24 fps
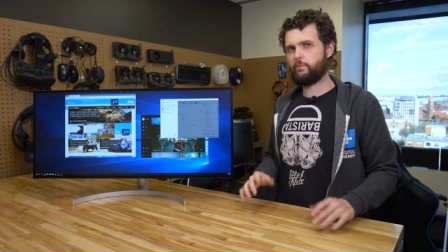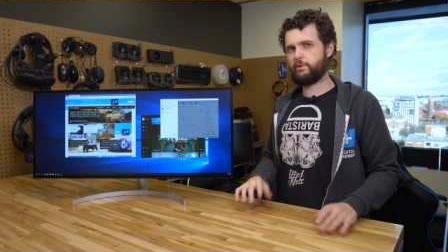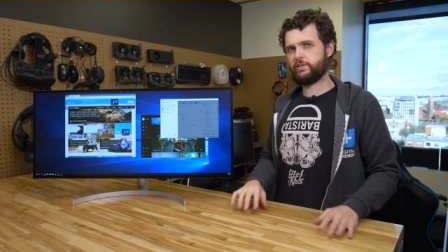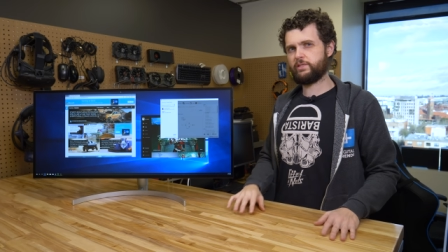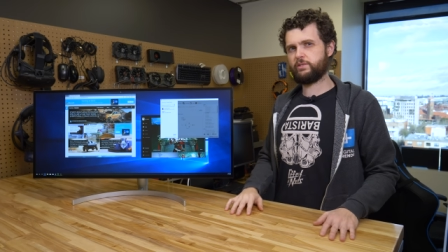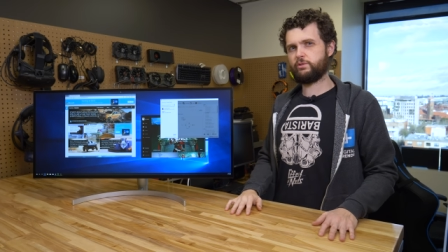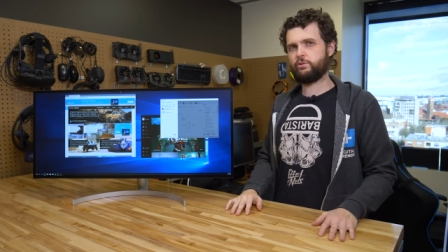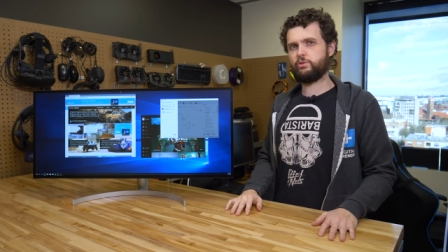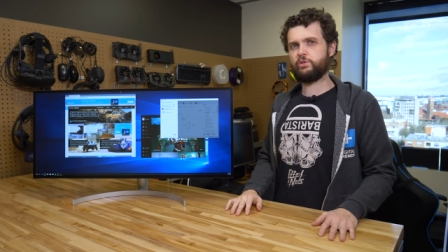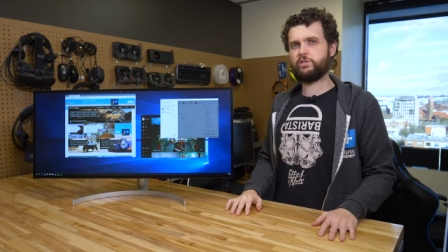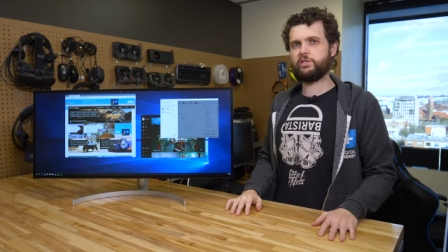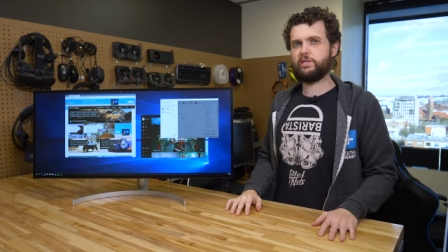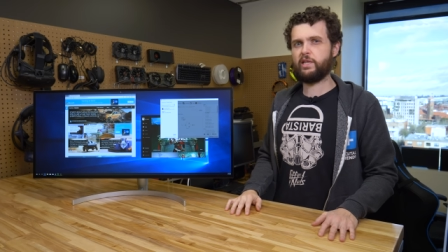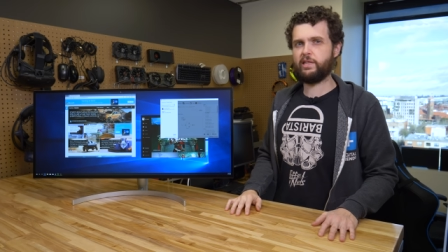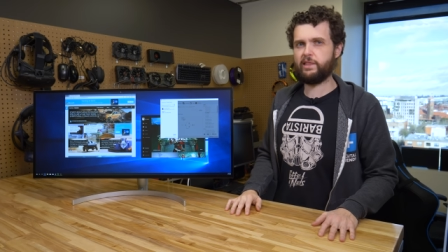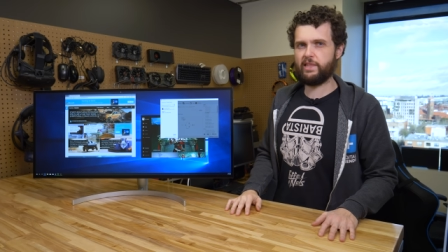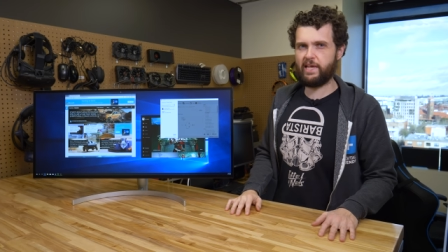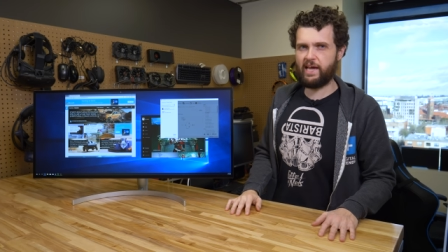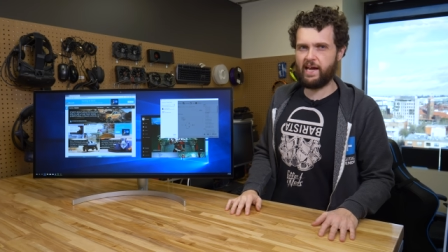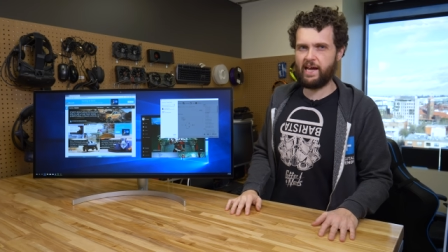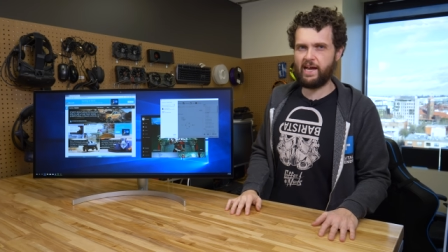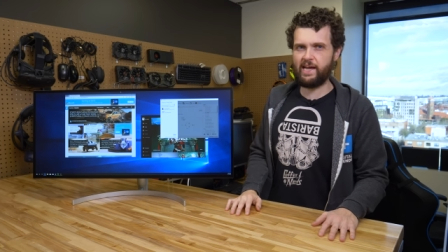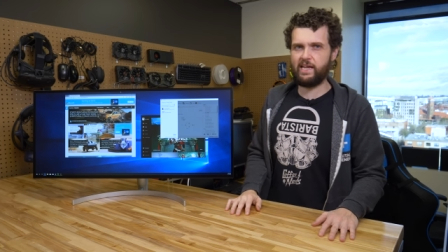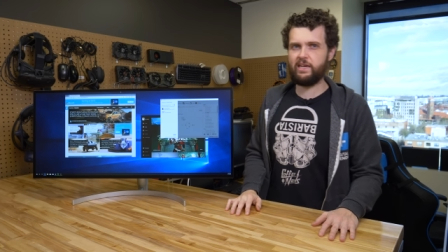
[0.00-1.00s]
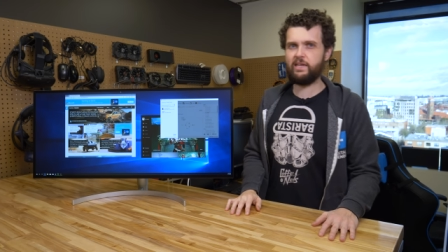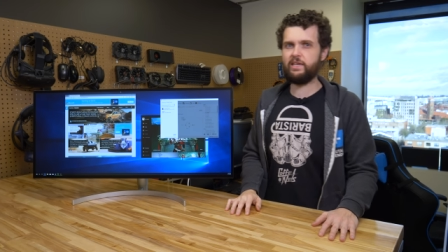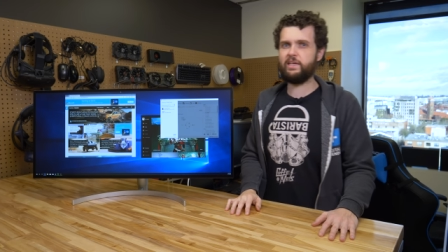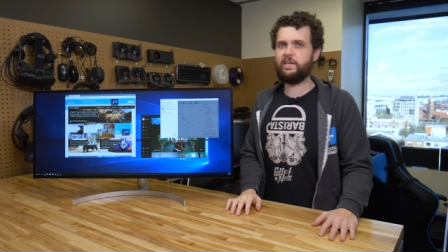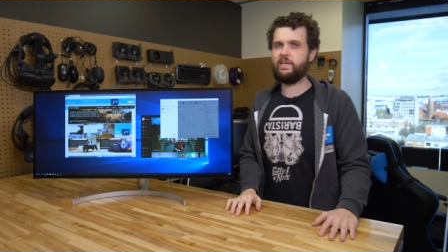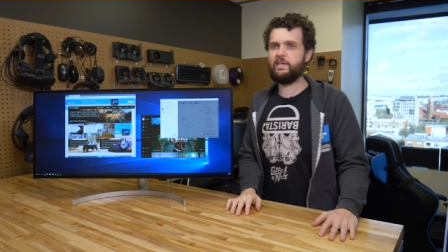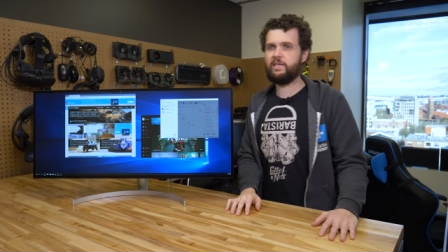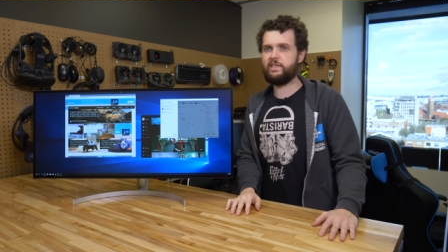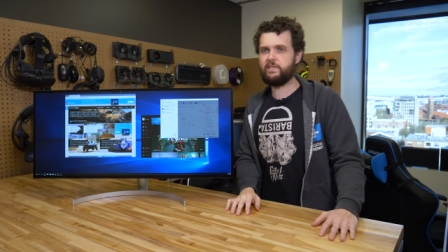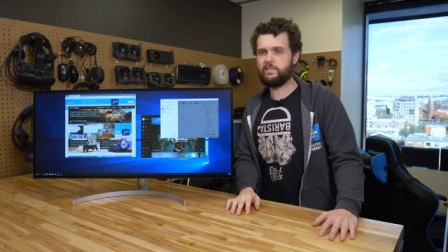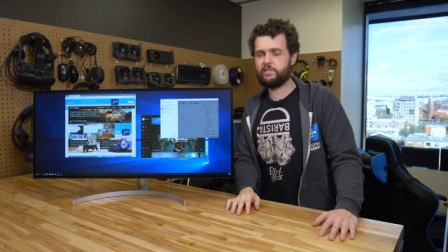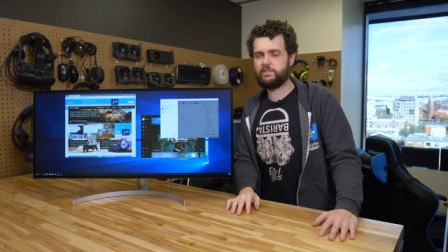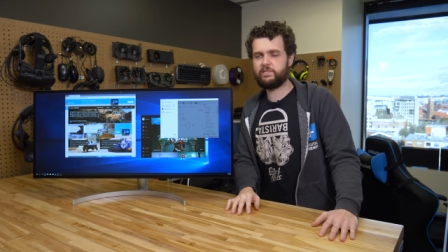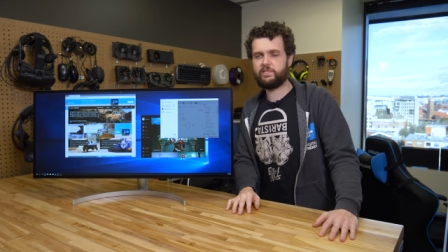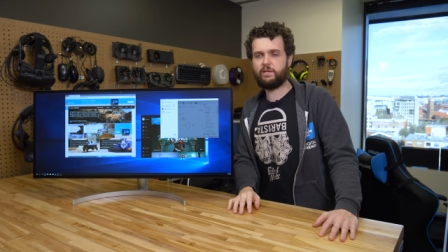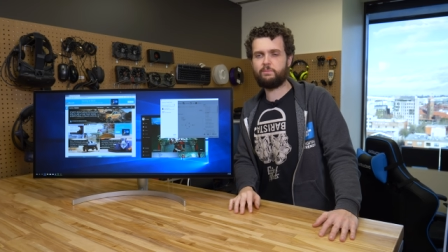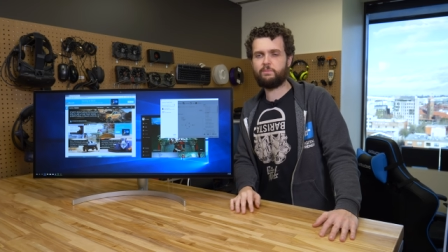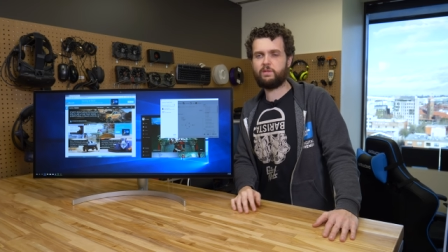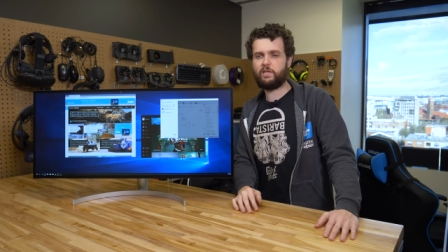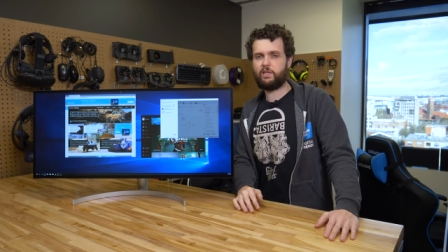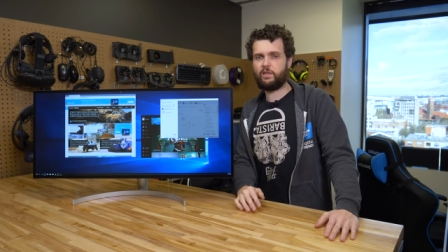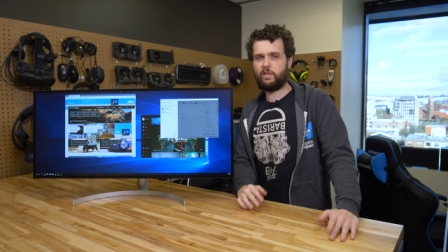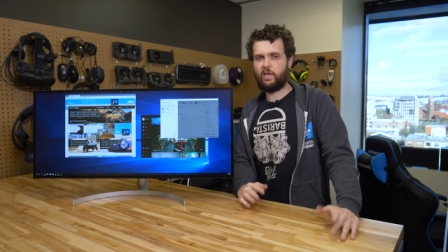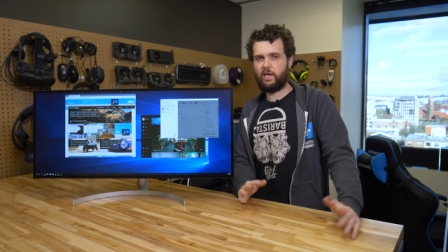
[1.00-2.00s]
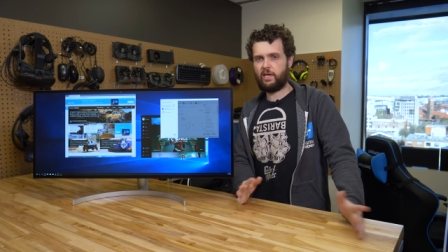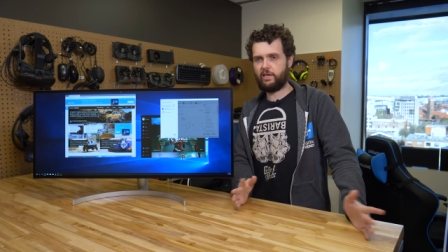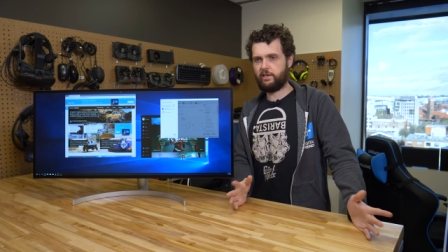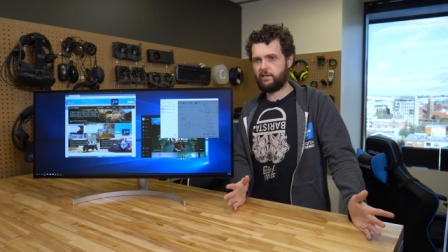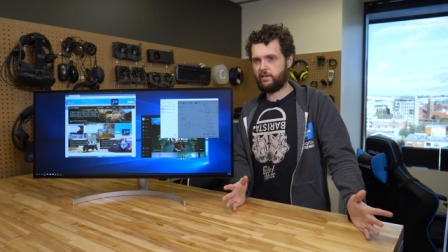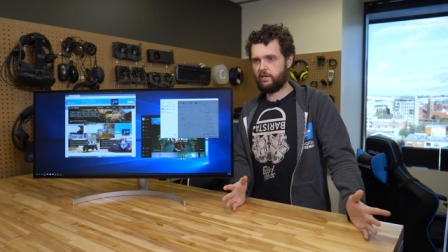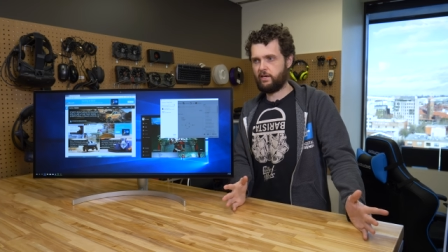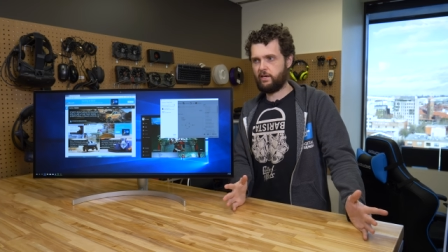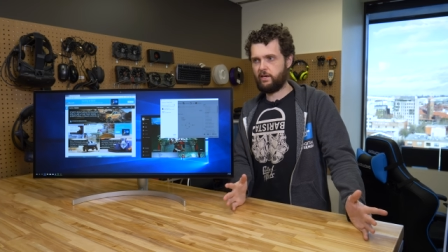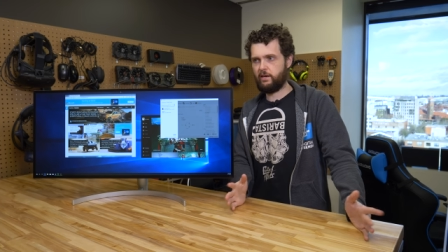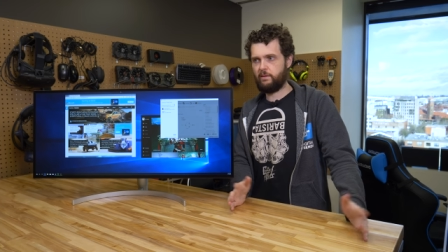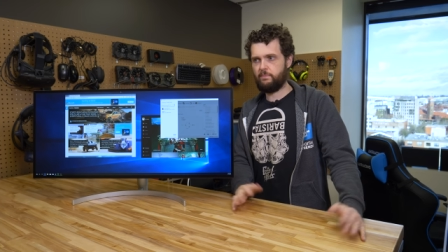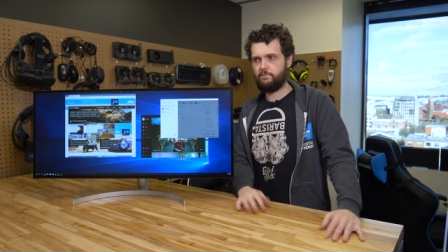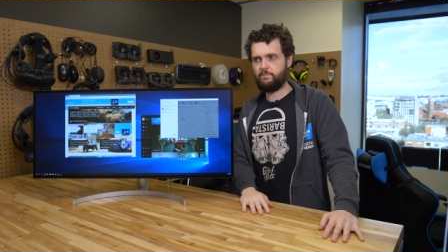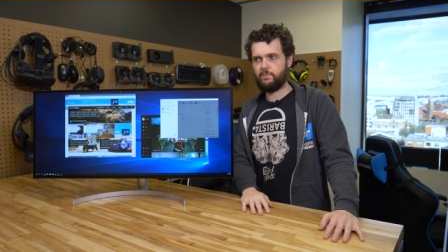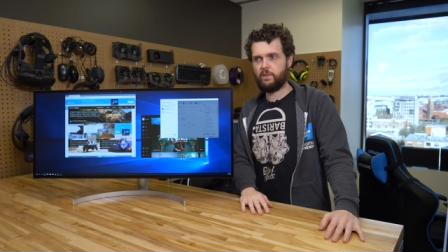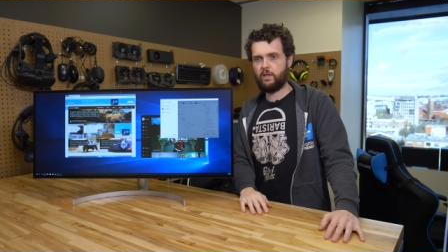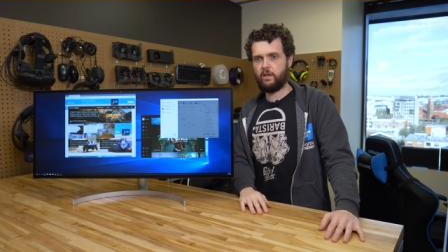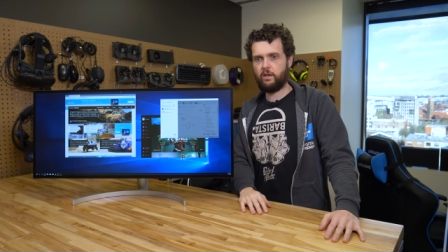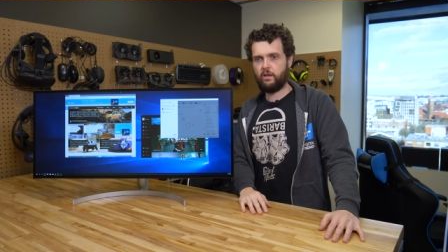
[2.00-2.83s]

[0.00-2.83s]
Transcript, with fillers: resolution than that is something like a,